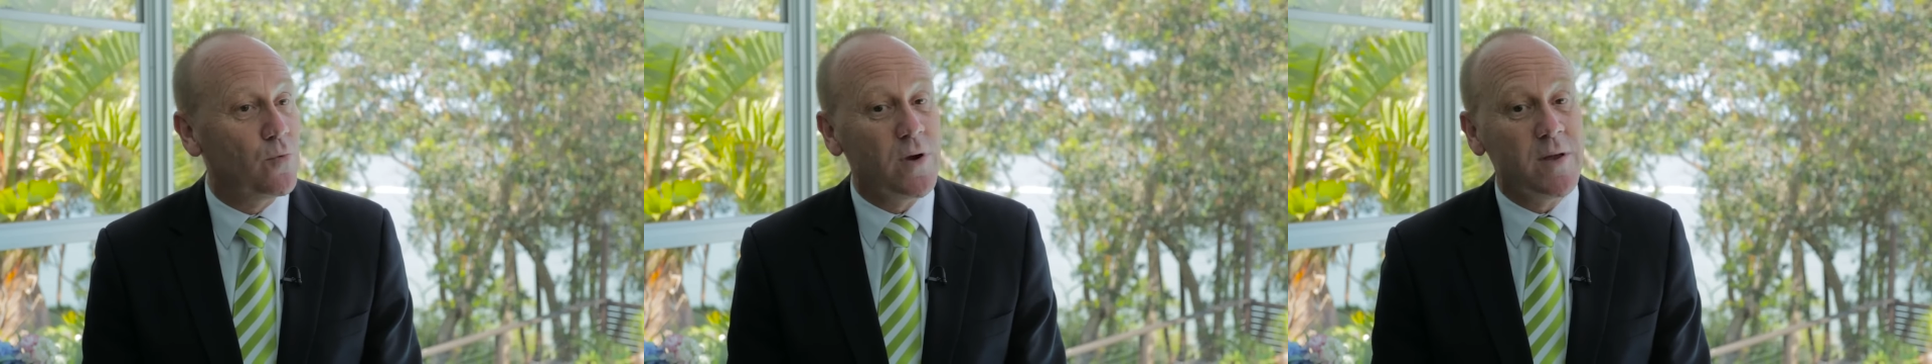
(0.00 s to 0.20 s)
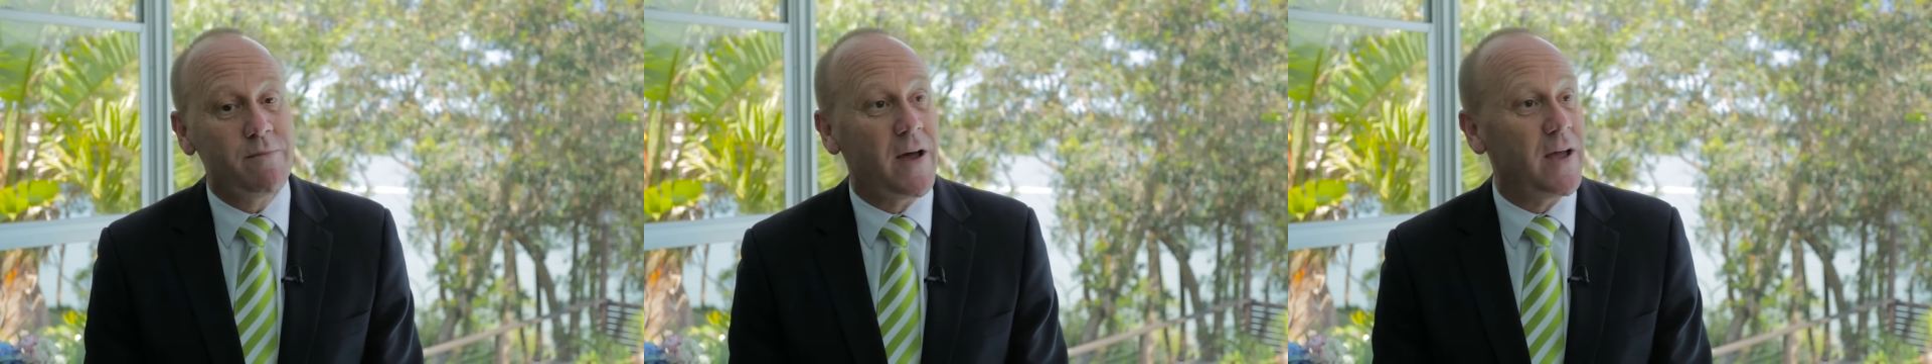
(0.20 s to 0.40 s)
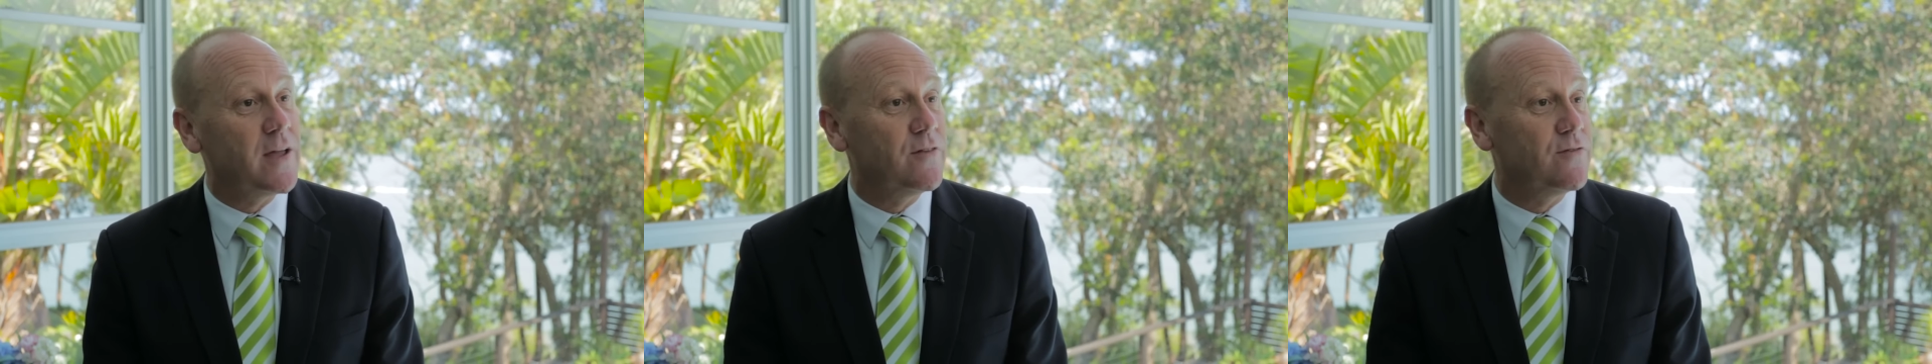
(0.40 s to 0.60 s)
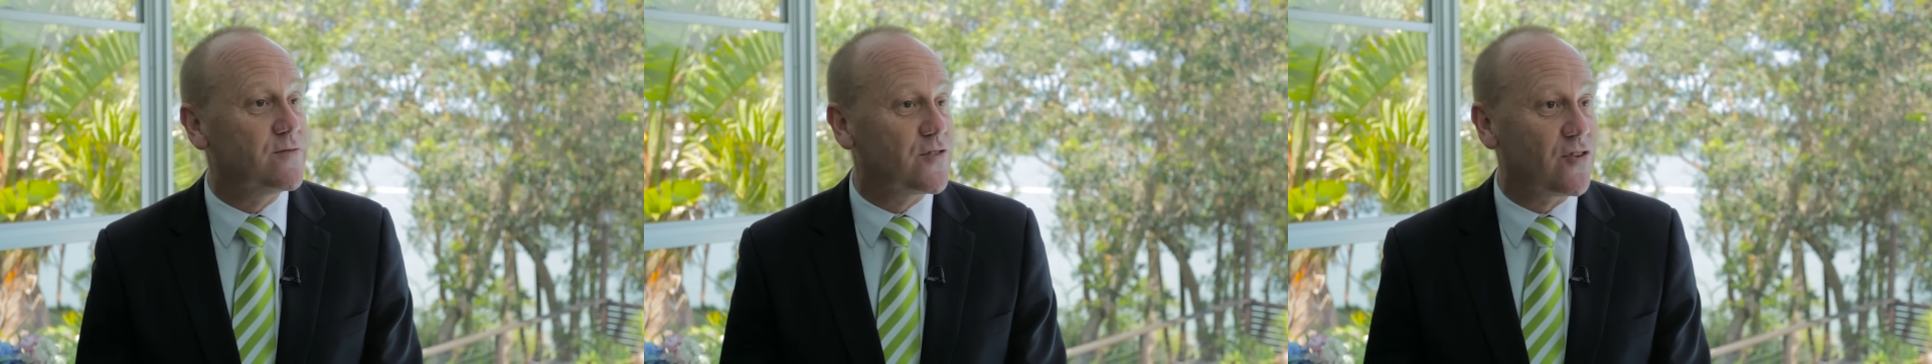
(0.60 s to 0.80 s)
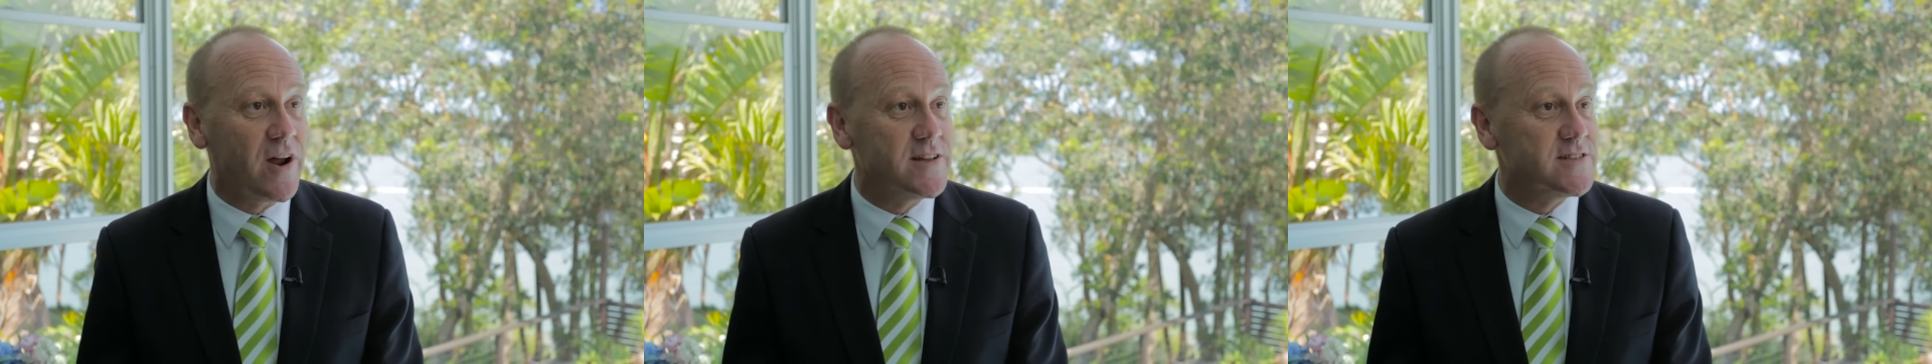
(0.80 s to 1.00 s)
We may
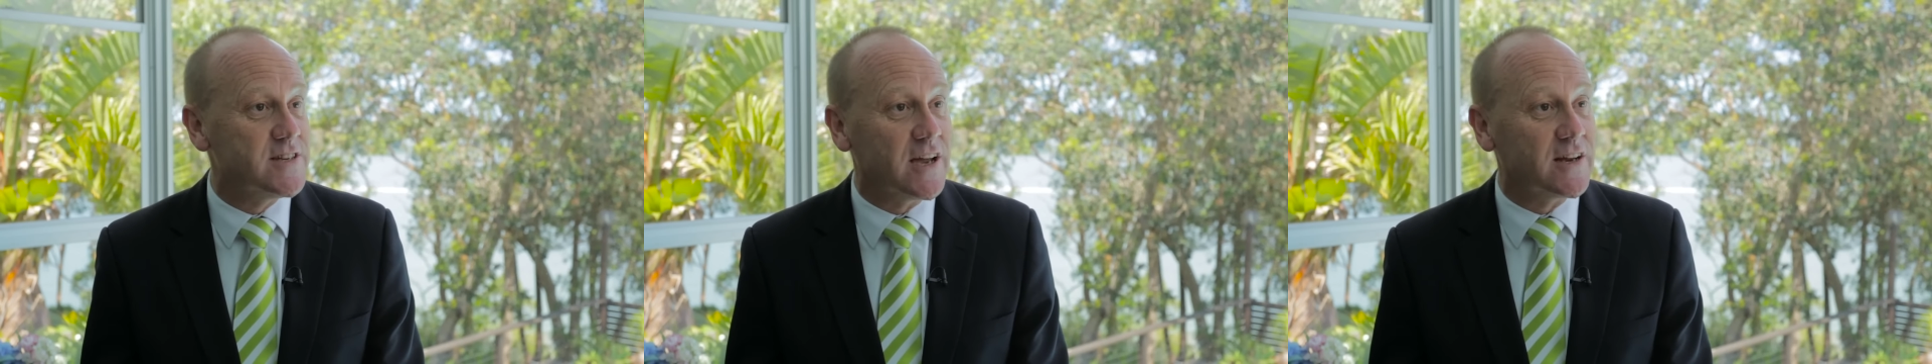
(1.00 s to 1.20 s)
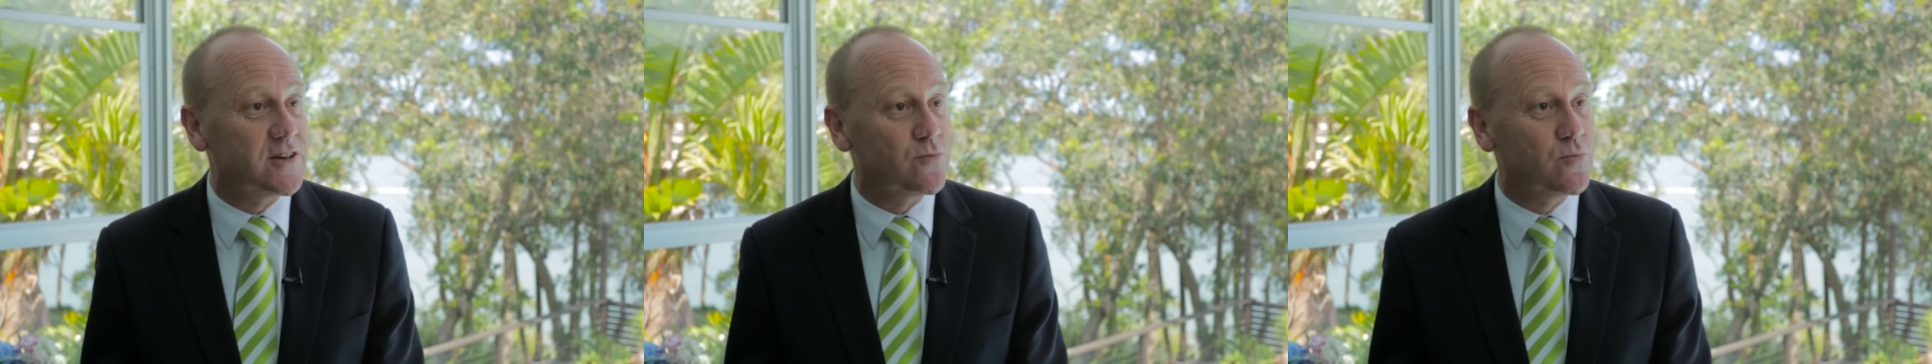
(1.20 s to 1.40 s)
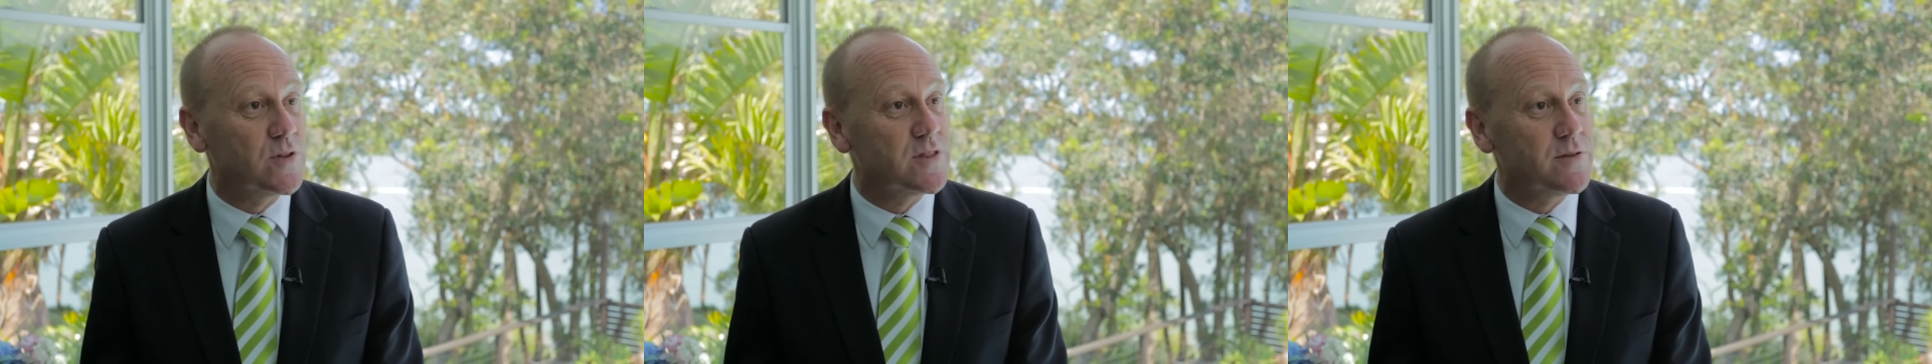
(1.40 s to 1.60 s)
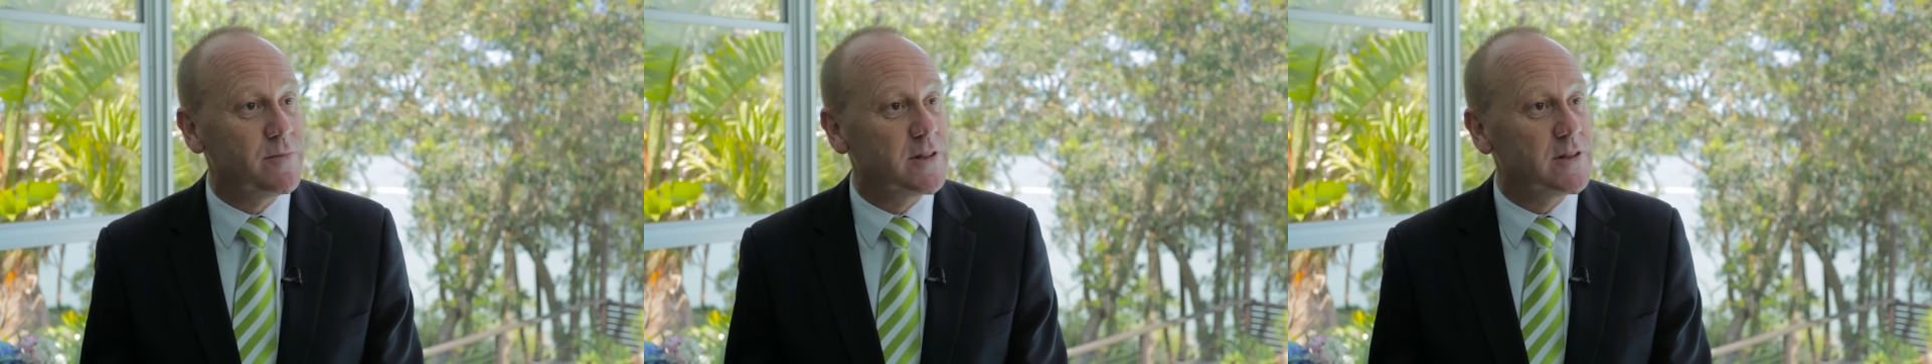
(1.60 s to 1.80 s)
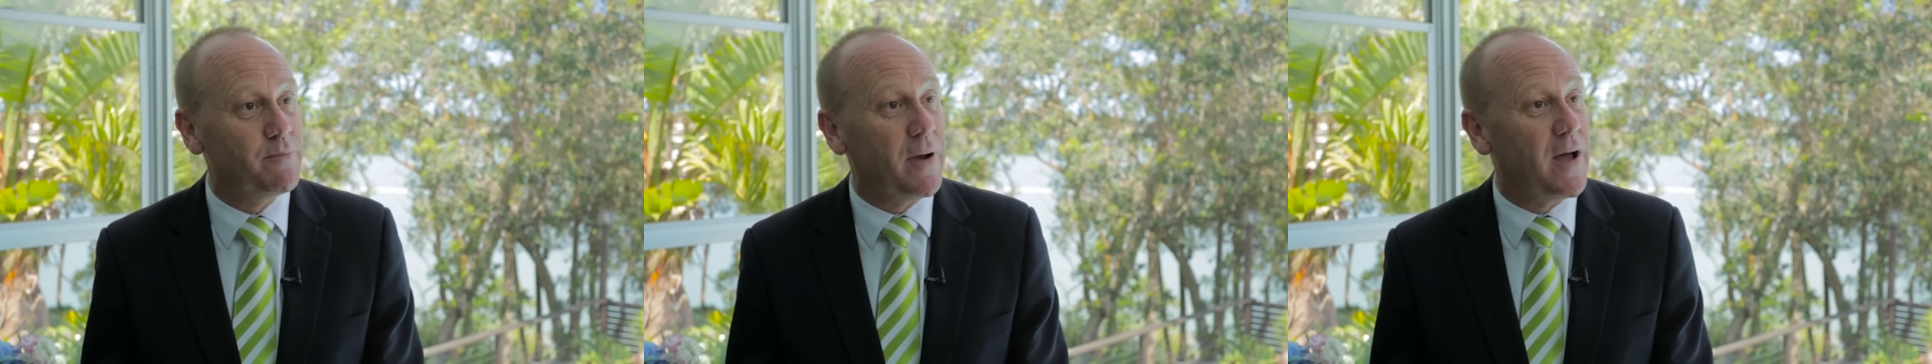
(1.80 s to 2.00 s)
have transacted with
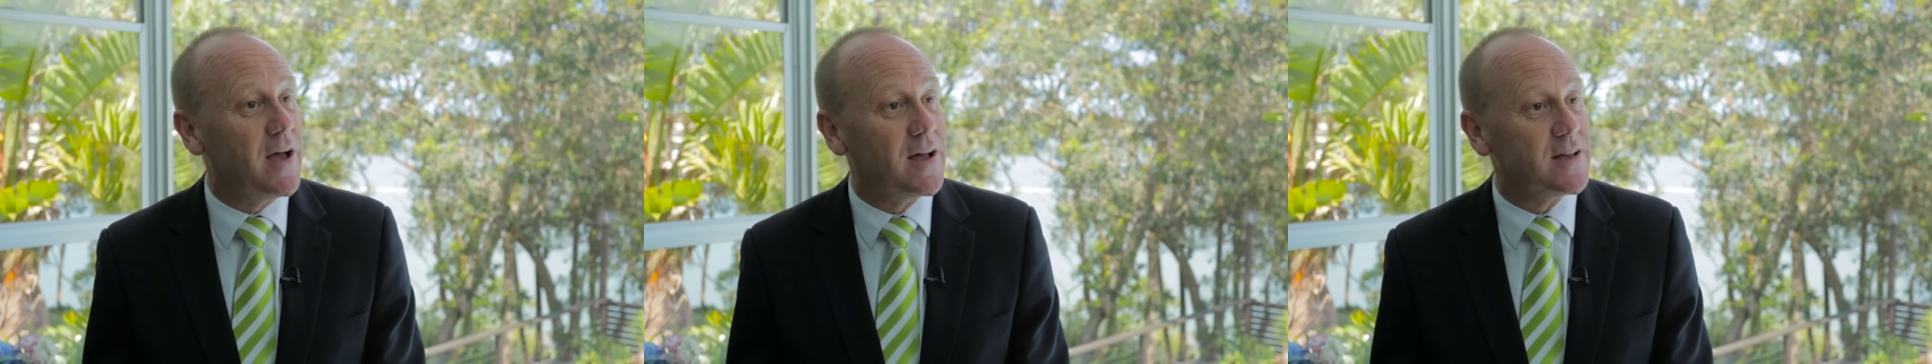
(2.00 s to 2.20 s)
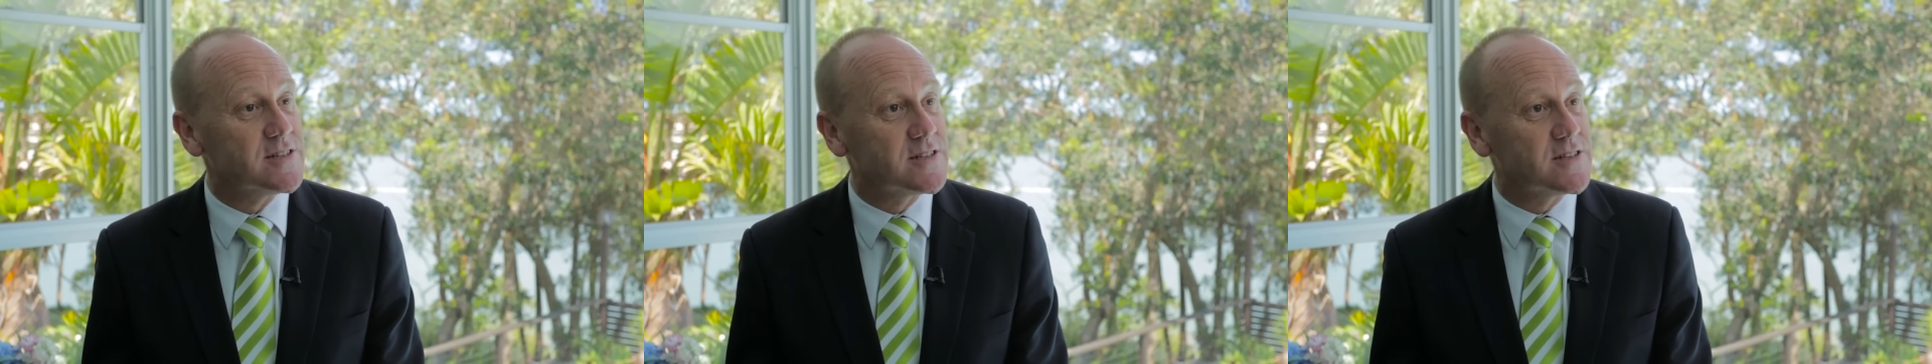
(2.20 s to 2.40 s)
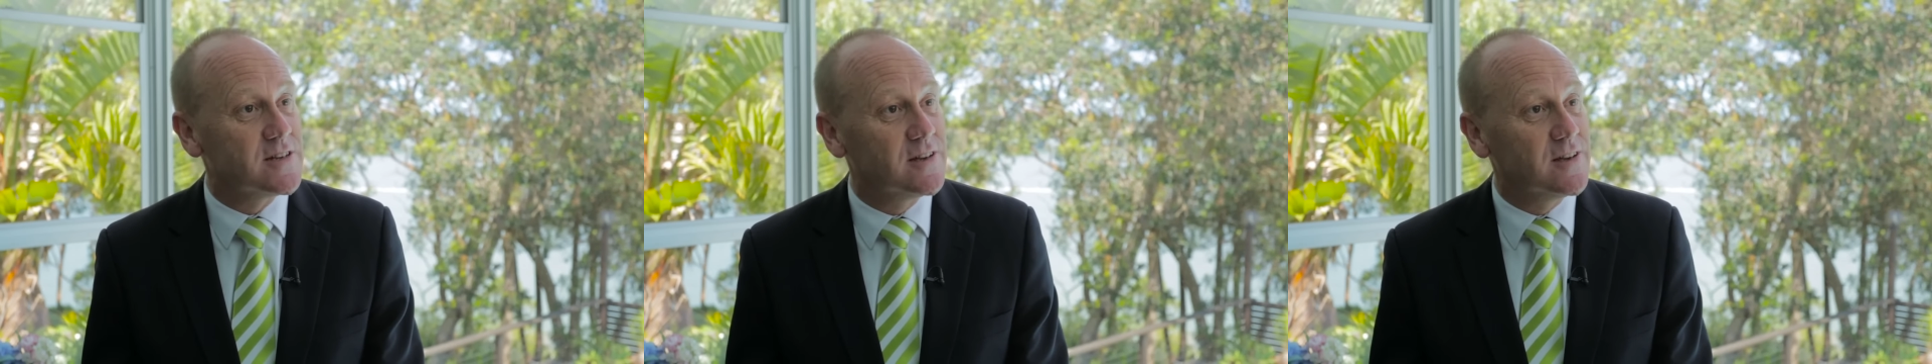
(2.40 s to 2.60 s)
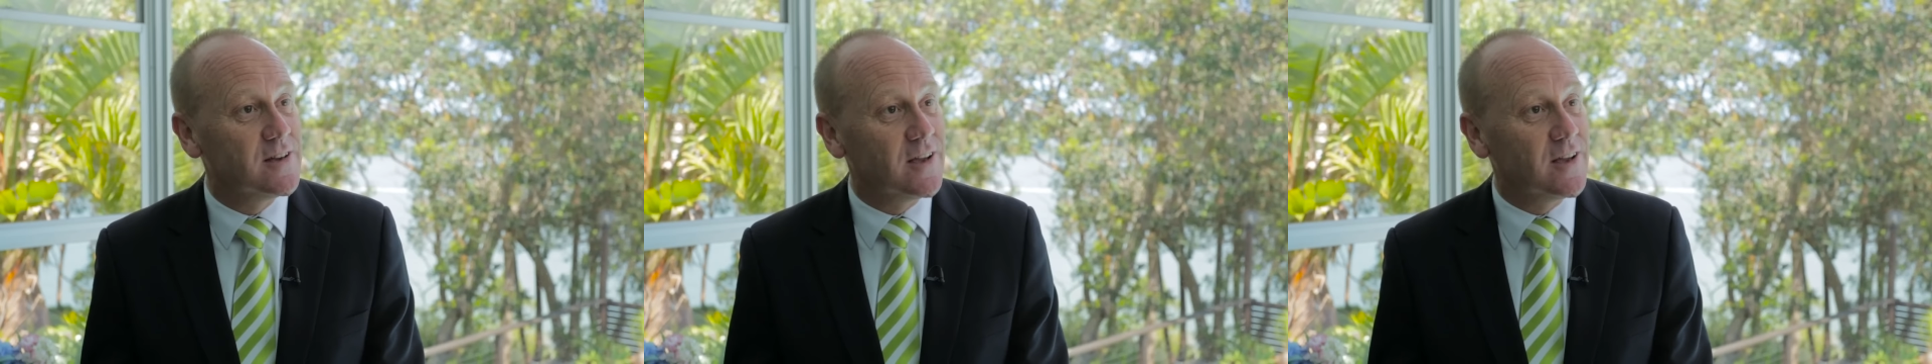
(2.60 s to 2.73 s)
them in the past,